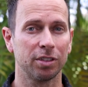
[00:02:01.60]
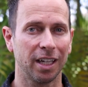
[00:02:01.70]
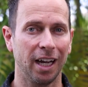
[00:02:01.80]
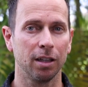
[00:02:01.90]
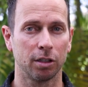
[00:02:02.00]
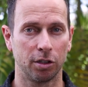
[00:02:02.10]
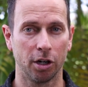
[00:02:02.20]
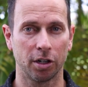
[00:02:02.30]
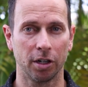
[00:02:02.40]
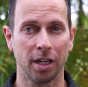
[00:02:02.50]
sky look
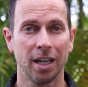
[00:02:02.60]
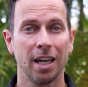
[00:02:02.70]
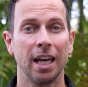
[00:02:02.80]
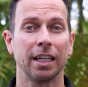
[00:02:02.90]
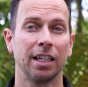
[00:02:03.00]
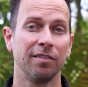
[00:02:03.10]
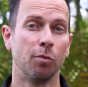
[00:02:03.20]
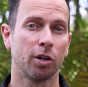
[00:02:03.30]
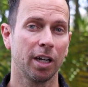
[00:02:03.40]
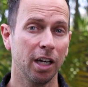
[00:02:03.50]
darker and give
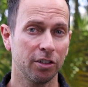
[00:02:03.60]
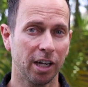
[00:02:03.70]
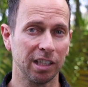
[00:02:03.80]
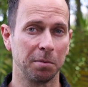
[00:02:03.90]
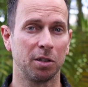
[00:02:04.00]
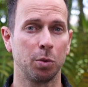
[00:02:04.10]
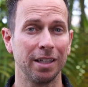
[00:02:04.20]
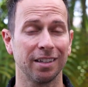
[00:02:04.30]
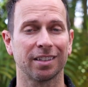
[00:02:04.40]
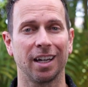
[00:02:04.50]
more contrast between
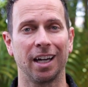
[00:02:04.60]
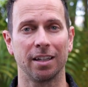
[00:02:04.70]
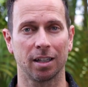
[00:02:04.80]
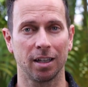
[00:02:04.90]
the sky and the